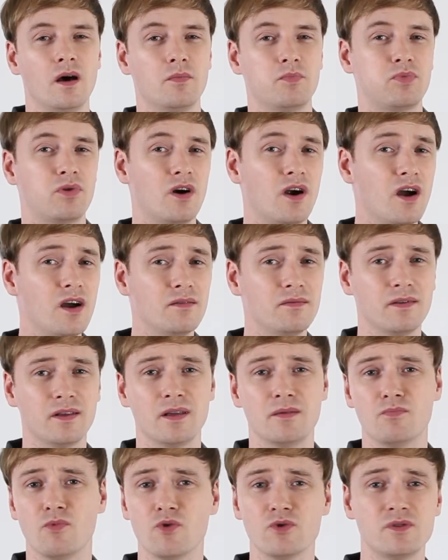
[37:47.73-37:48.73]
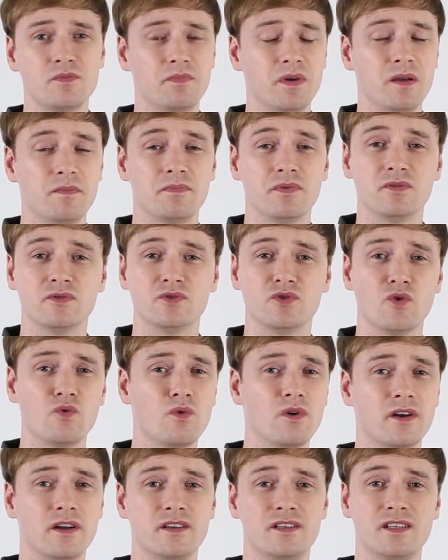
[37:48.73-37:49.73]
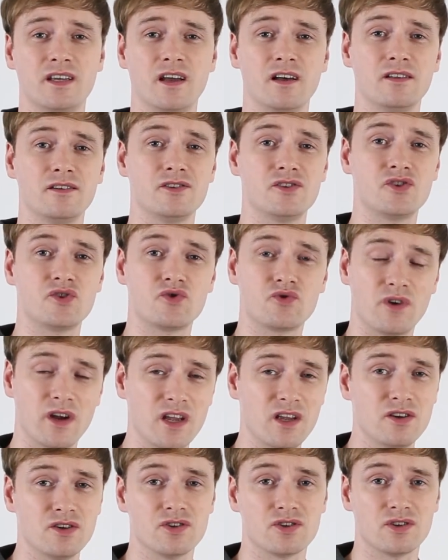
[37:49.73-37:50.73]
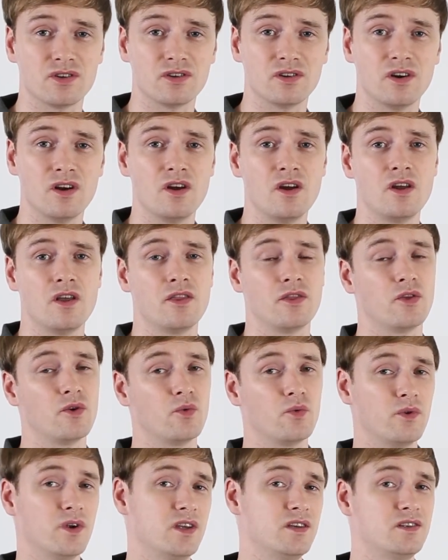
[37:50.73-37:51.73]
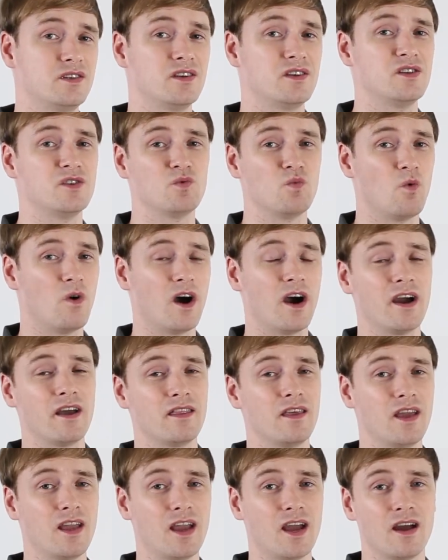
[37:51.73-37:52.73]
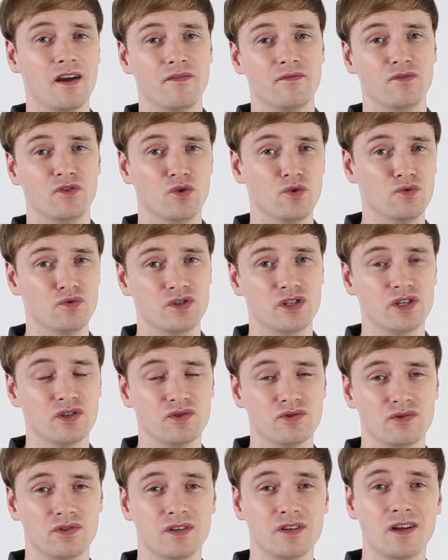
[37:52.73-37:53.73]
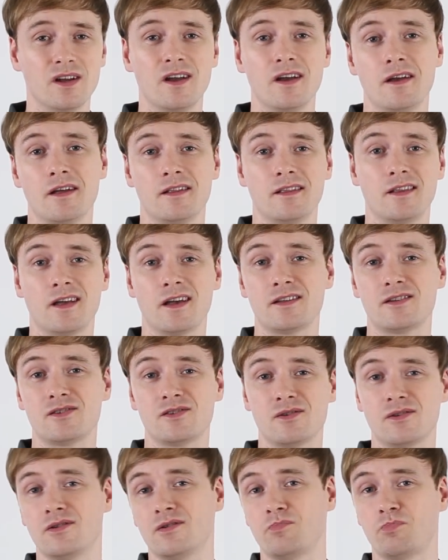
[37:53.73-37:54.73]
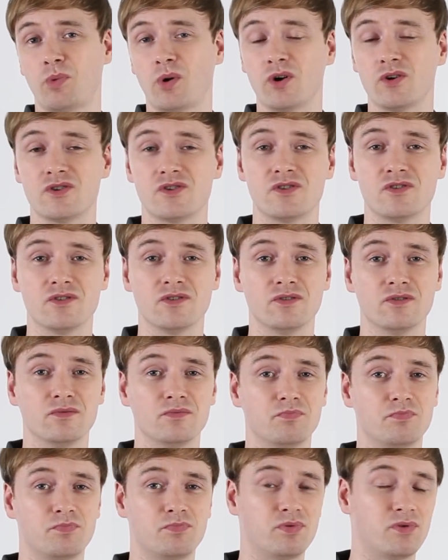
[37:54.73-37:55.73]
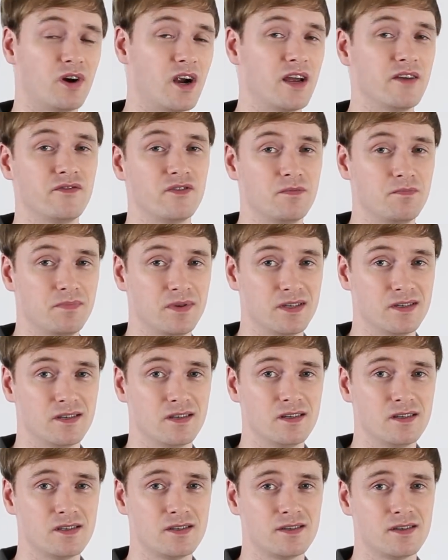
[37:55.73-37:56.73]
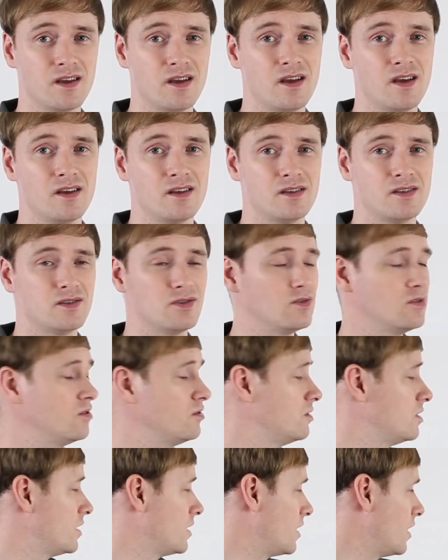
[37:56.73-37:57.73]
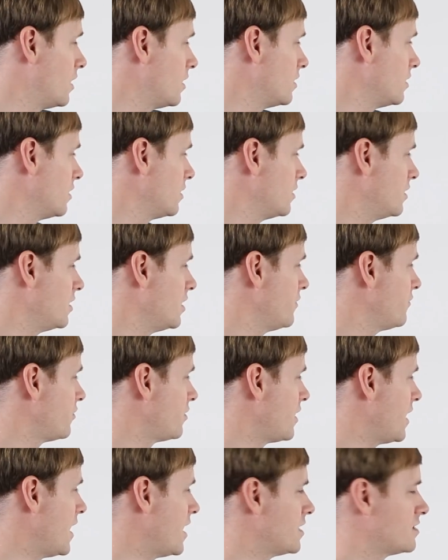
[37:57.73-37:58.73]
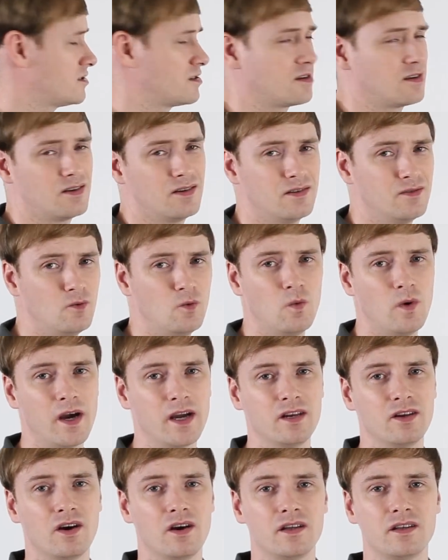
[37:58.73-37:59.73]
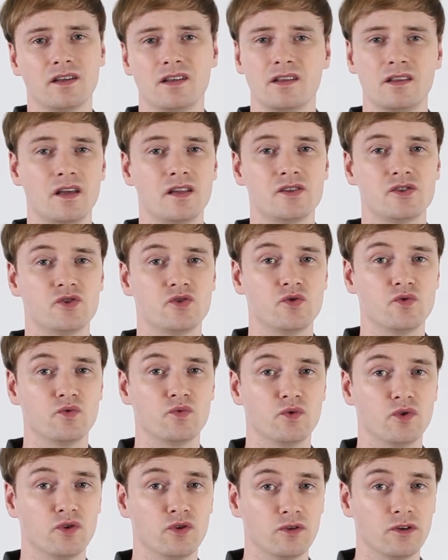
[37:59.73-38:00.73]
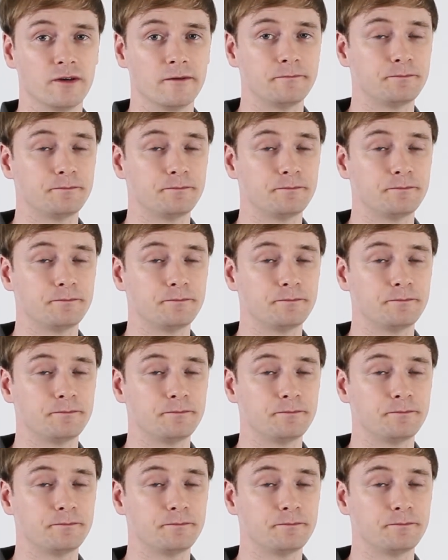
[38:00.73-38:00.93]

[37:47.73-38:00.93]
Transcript: Probably most people don't want to tell a stranger the reasons why they have no children. That's their personal, private business. So again, never ask why not. That's too rude.